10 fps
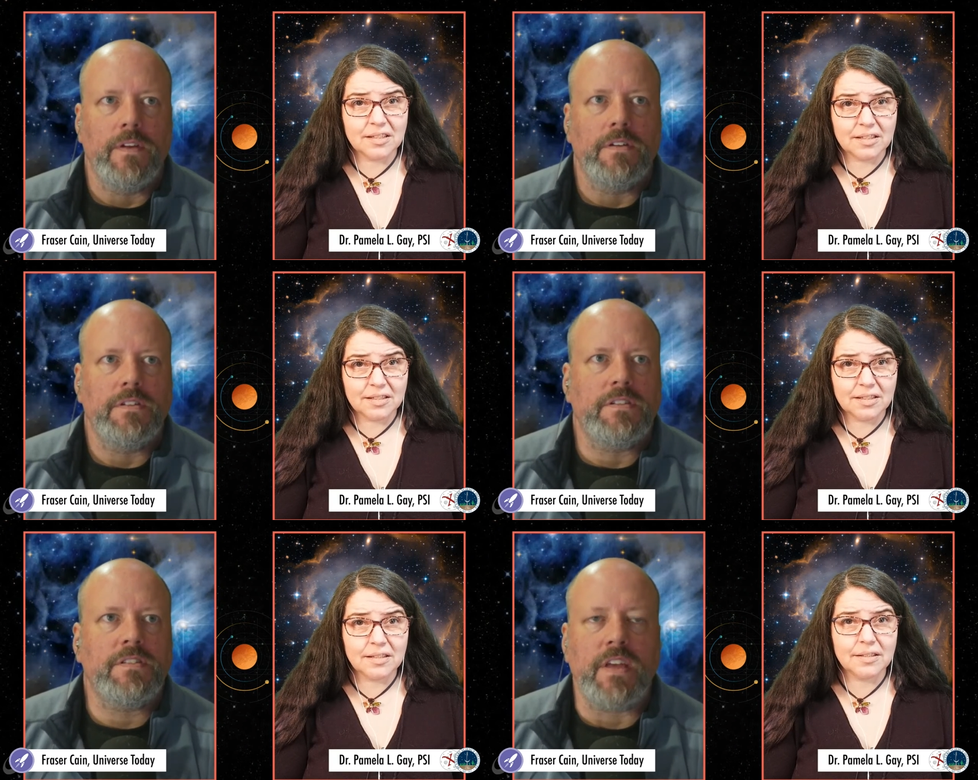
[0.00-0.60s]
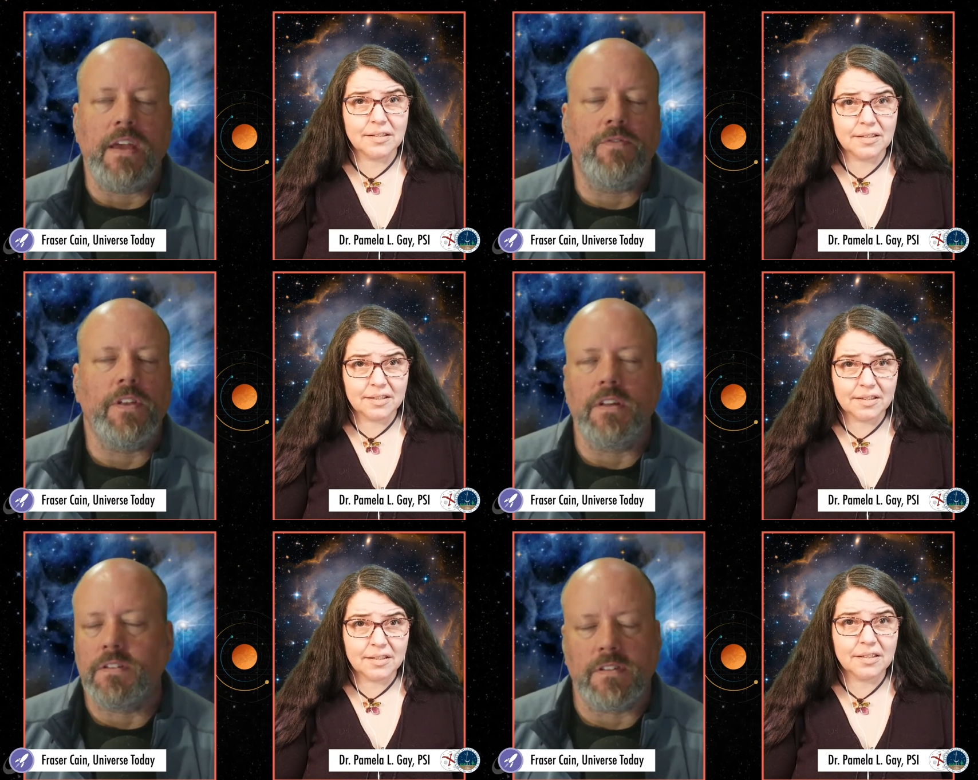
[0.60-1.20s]

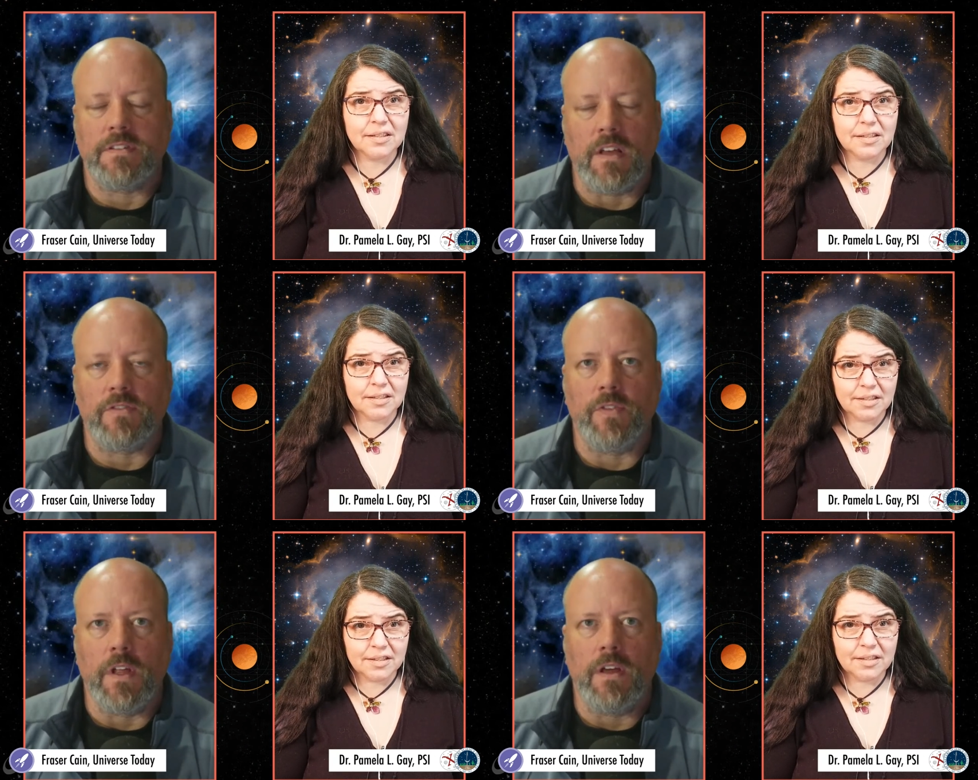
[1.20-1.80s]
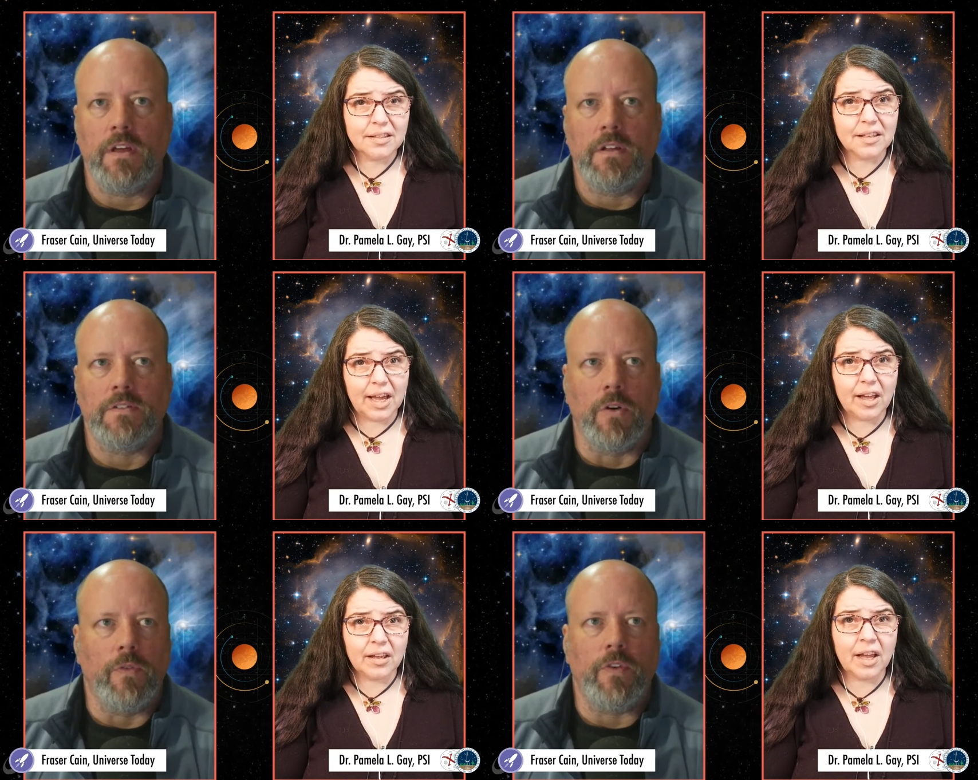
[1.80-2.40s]
Speaker 1: Safely and successfully.
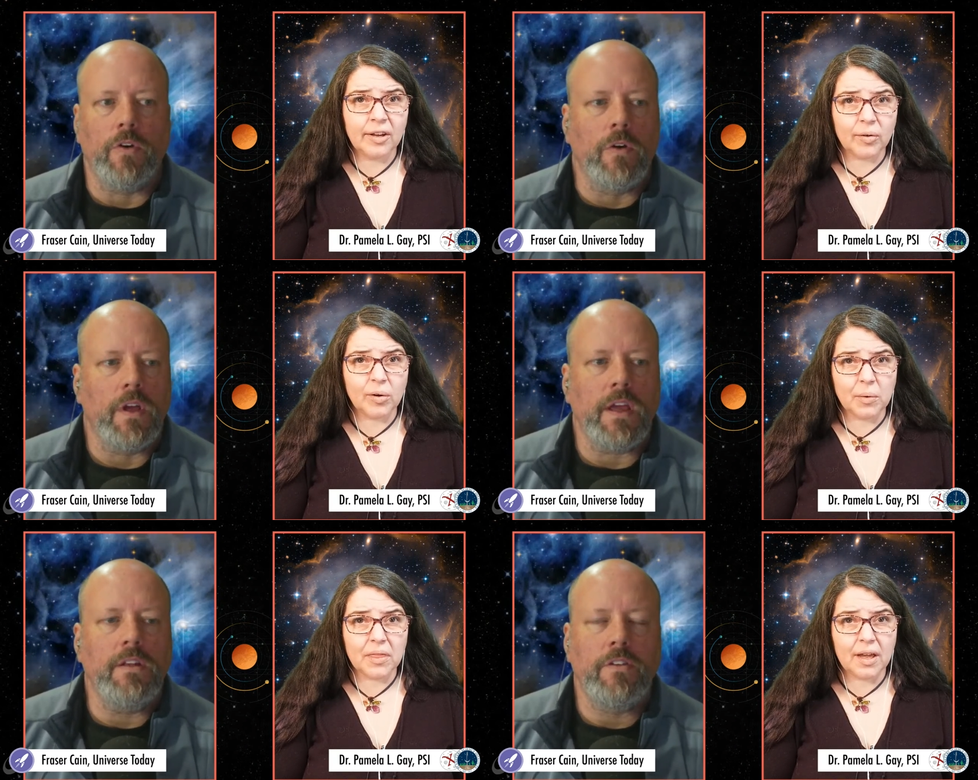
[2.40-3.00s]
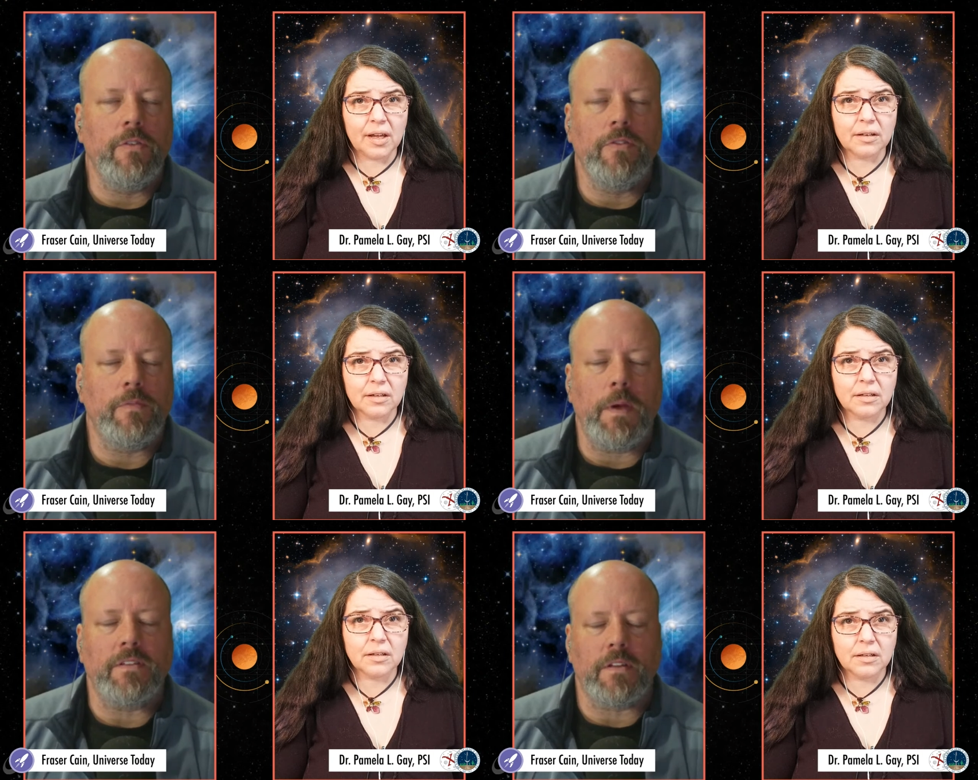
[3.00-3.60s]
So yeah, if you're into
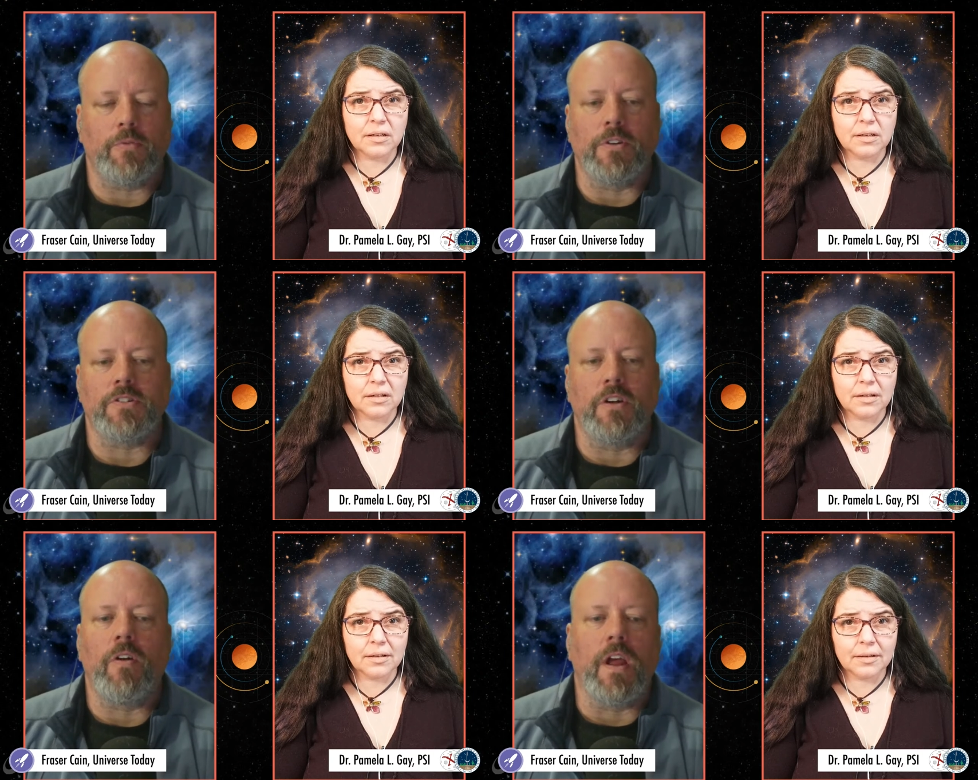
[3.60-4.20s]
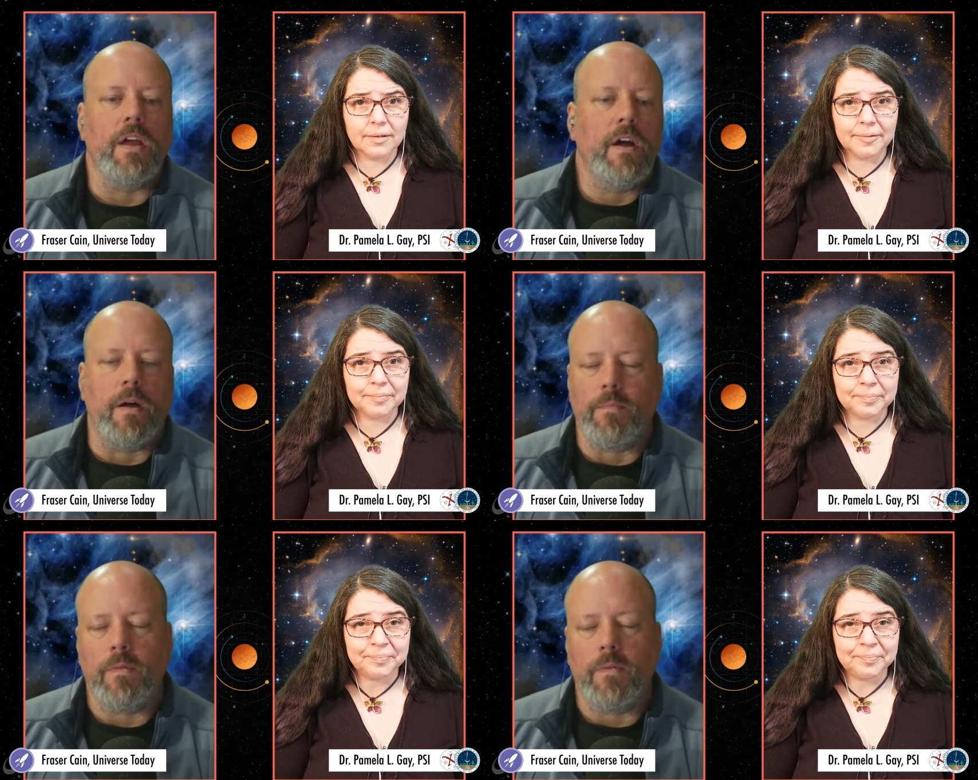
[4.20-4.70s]
space exploration, all right, uh,